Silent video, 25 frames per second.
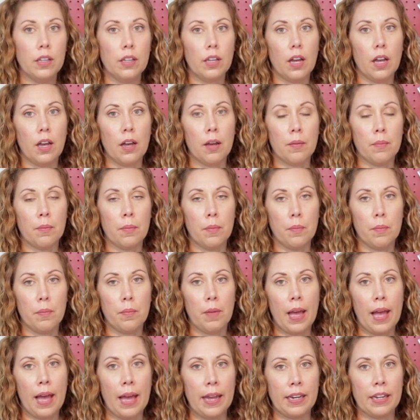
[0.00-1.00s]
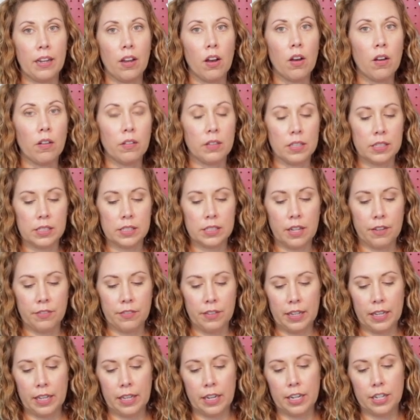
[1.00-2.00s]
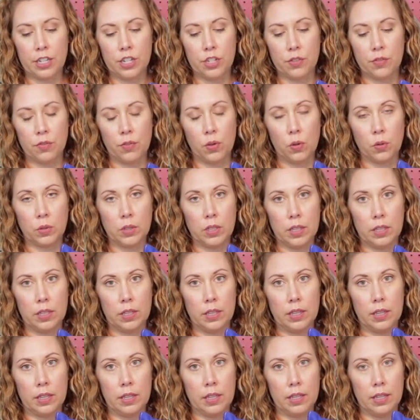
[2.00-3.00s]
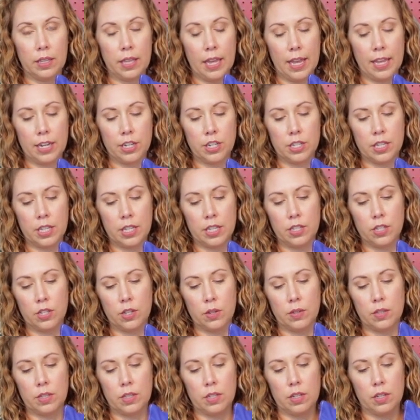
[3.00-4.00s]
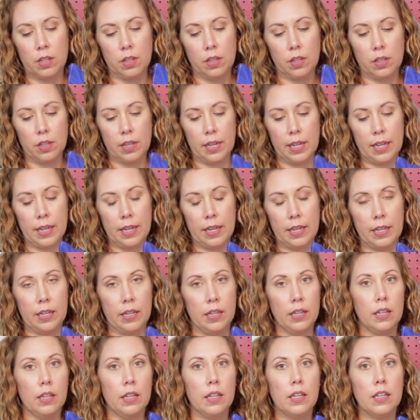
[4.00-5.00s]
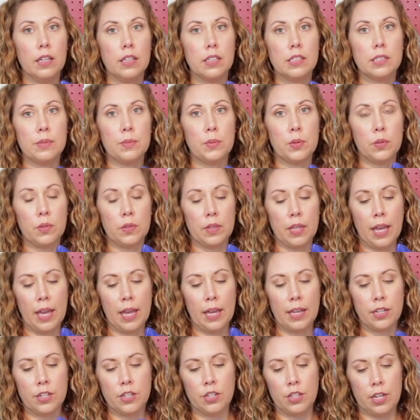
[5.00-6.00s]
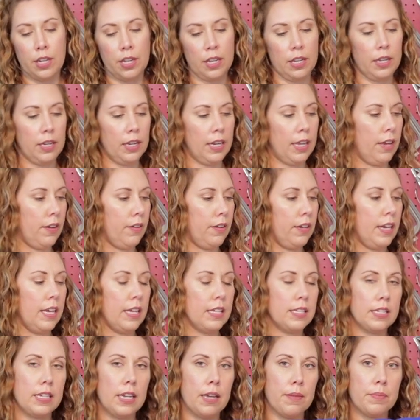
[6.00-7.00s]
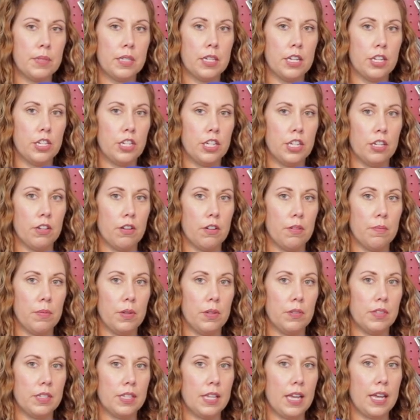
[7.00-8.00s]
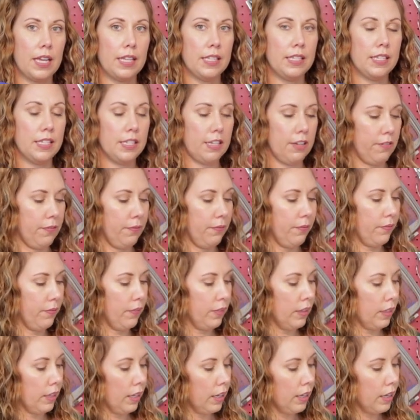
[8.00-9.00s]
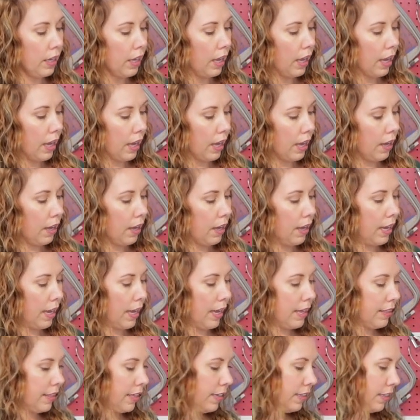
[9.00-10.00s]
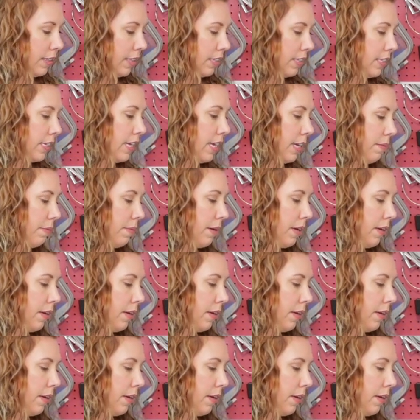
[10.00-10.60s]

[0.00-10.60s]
um, adding all the stuffing in. I just folded the edges in so it's still a smooth edge and now it has top stitching on both sides. So uh, I think this came